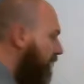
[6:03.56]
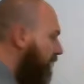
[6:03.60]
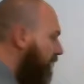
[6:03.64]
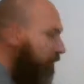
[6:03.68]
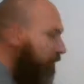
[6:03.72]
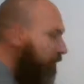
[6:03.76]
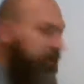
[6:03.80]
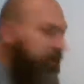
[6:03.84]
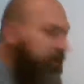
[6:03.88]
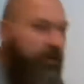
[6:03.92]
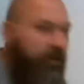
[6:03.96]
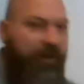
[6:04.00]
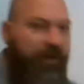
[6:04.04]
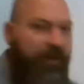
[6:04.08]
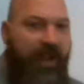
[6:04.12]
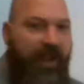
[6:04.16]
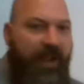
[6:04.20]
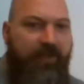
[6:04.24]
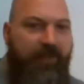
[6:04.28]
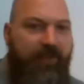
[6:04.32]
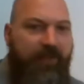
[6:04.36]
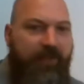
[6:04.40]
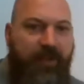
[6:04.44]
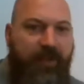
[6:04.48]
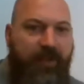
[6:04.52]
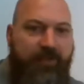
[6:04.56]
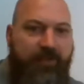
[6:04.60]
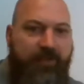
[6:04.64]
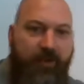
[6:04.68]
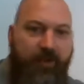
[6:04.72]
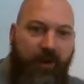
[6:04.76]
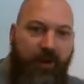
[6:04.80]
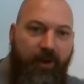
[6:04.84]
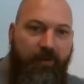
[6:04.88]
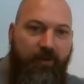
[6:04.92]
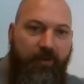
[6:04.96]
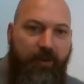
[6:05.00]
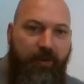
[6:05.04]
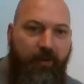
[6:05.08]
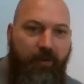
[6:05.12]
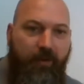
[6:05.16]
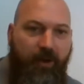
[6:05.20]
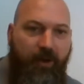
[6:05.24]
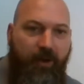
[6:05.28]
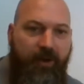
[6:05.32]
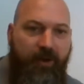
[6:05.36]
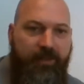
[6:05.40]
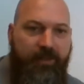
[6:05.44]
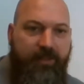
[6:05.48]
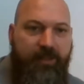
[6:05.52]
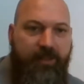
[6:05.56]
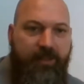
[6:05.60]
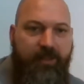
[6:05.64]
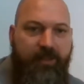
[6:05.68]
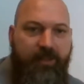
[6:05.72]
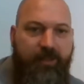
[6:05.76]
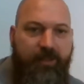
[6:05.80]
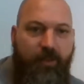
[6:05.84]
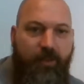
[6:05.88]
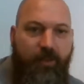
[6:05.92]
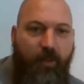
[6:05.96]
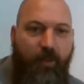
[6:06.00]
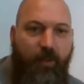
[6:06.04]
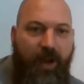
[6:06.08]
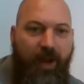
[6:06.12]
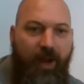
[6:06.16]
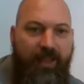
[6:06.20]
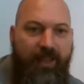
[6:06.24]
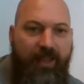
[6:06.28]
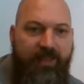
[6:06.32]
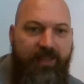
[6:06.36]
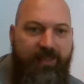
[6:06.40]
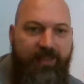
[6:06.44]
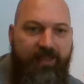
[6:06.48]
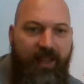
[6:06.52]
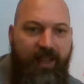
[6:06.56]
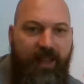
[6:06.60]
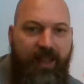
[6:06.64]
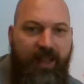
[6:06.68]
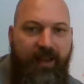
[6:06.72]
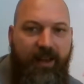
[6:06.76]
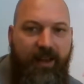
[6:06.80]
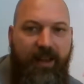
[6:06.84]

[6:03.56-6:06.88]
will your half off to whoever you want. So why is that?